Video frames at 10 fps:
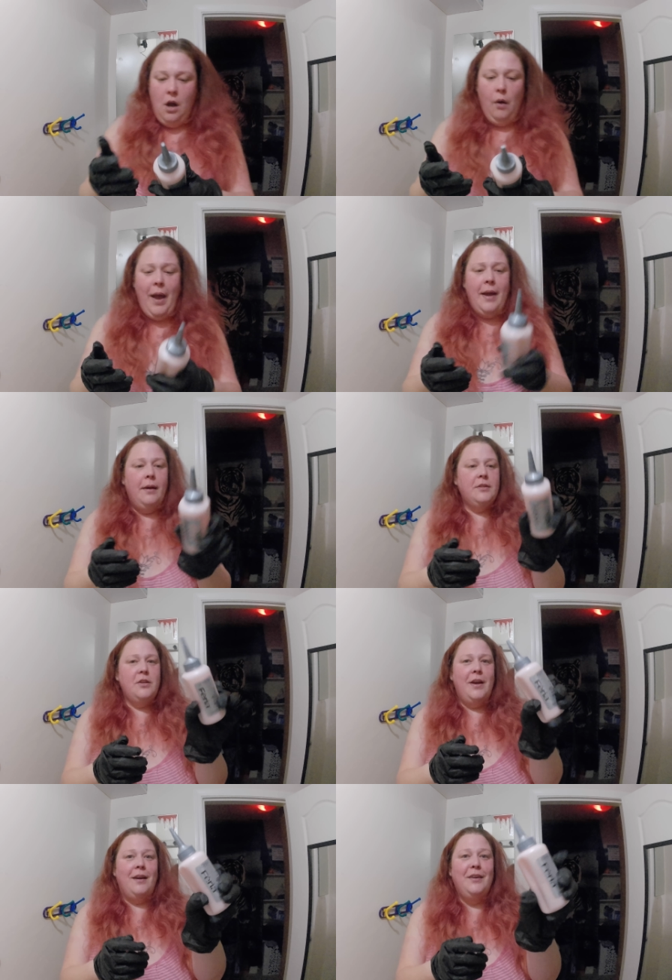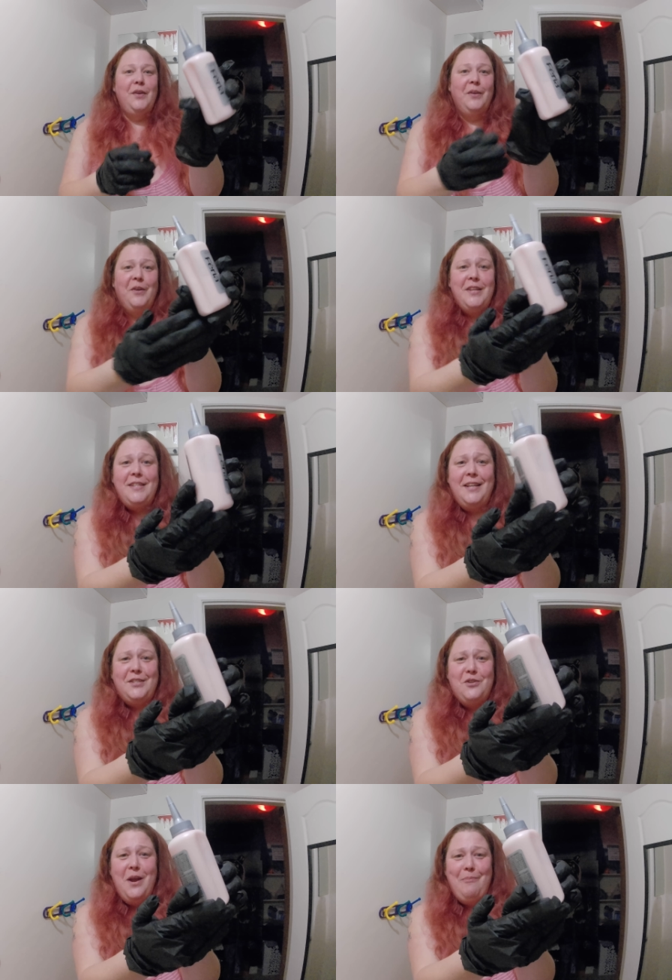Okay, so there, you can already see
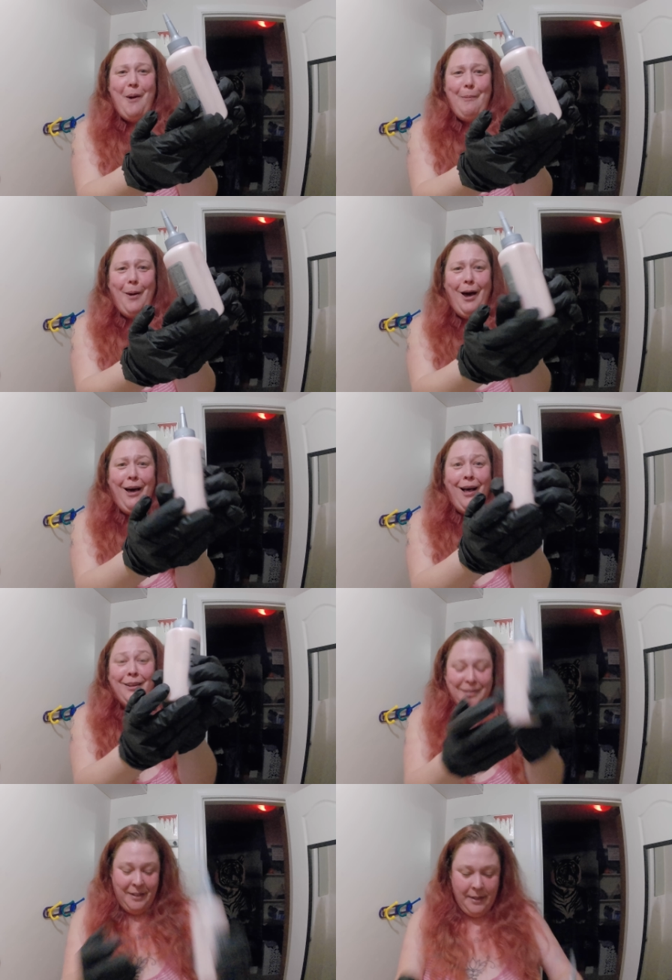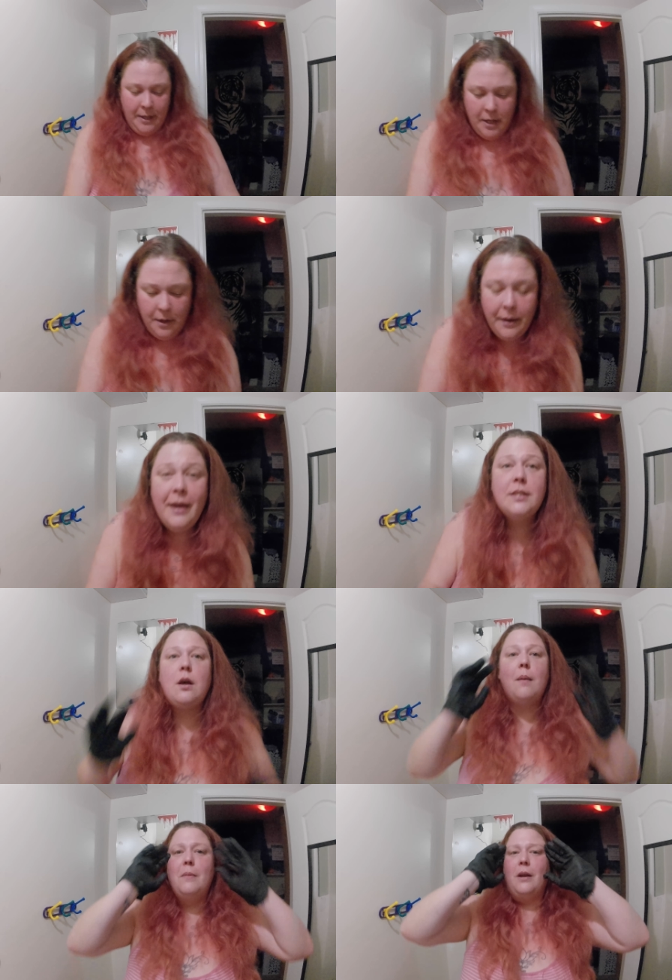it's turning purple! Okay,
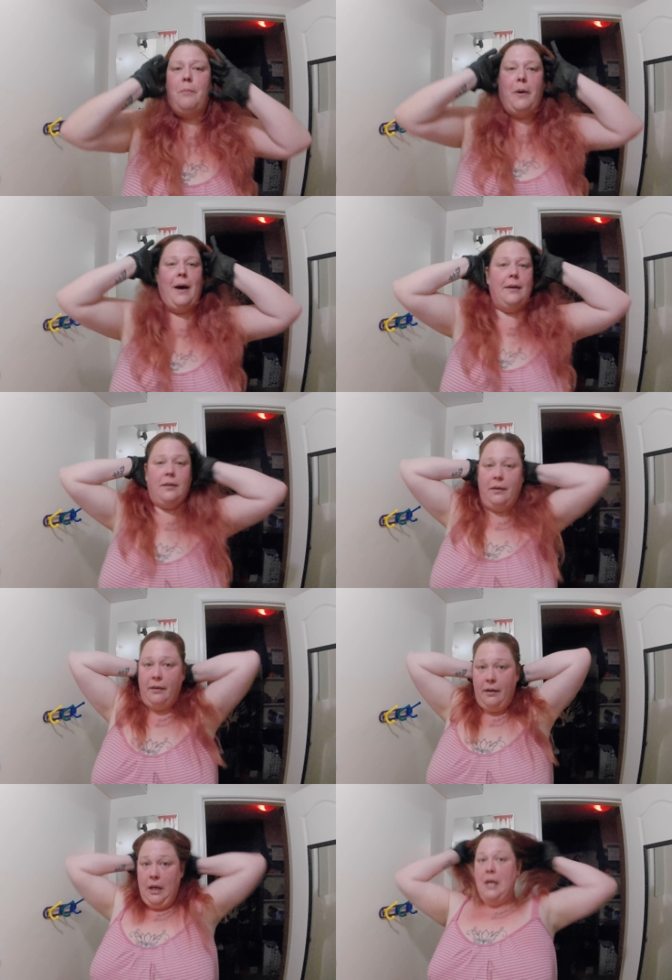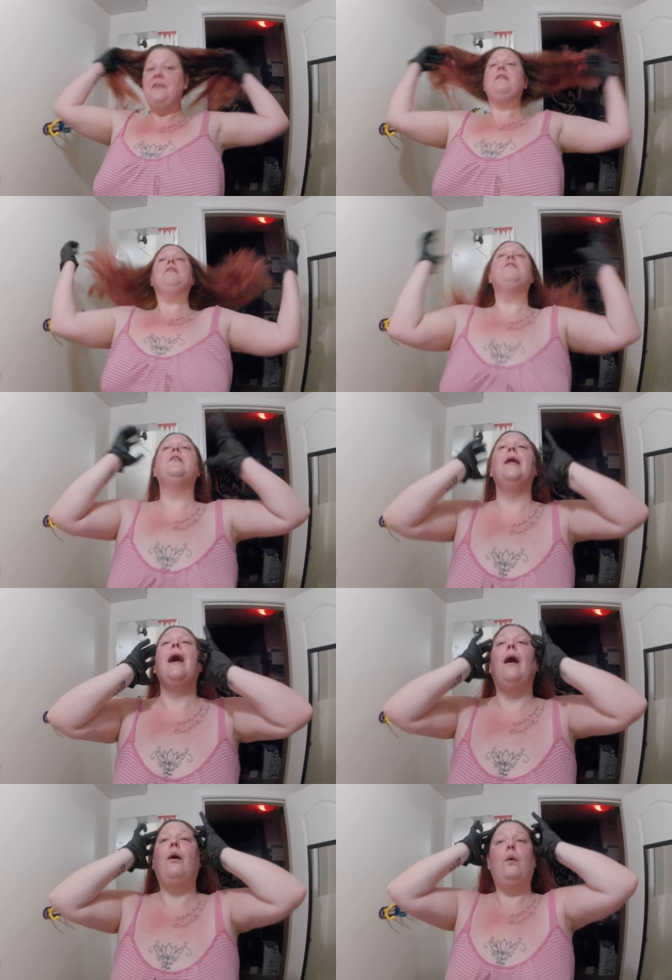so I'm gonna put, for
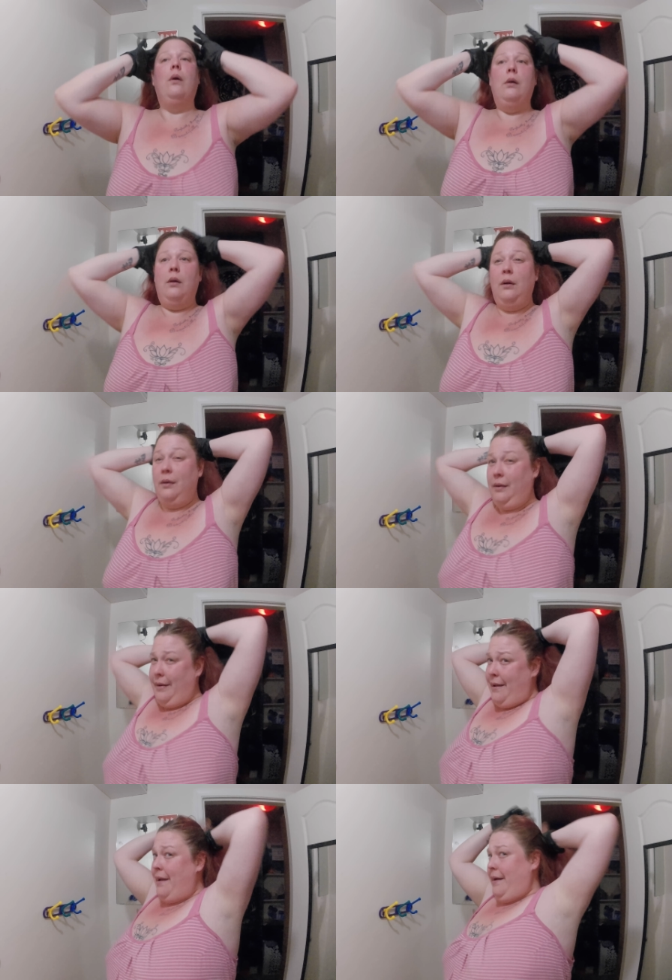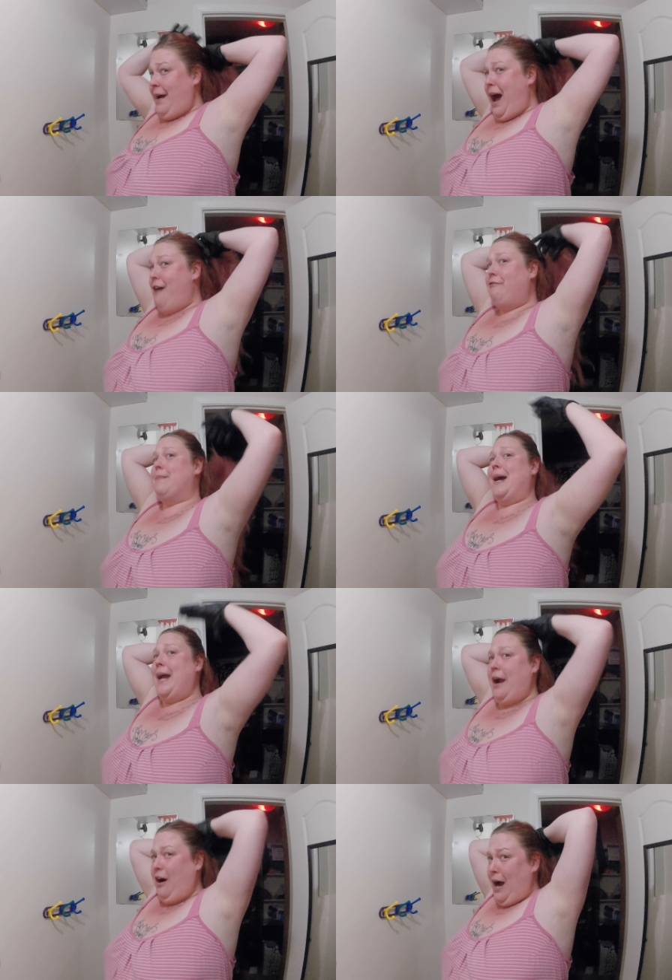now, half my
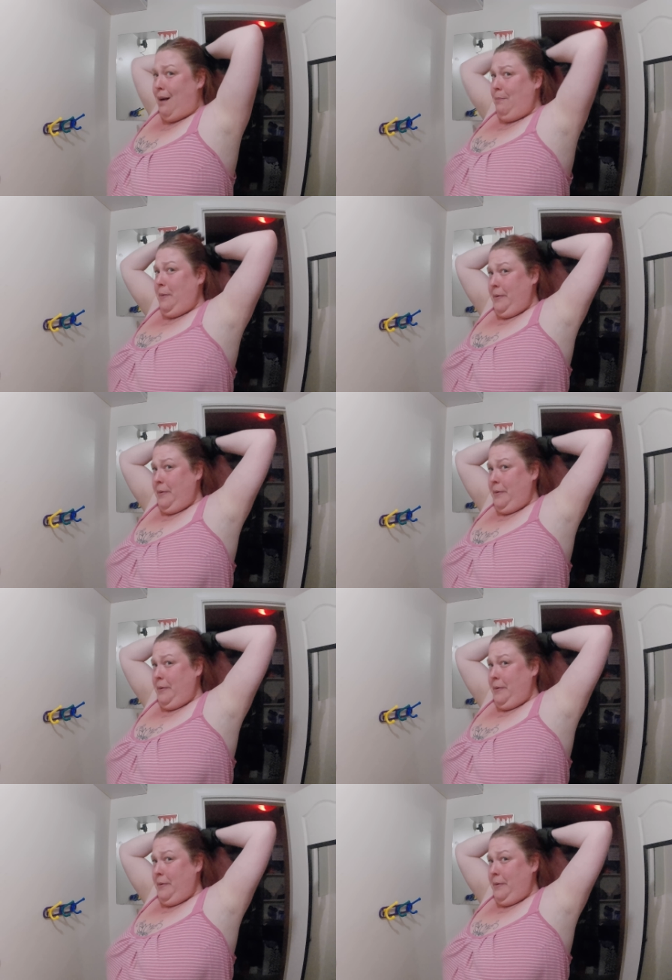hair up.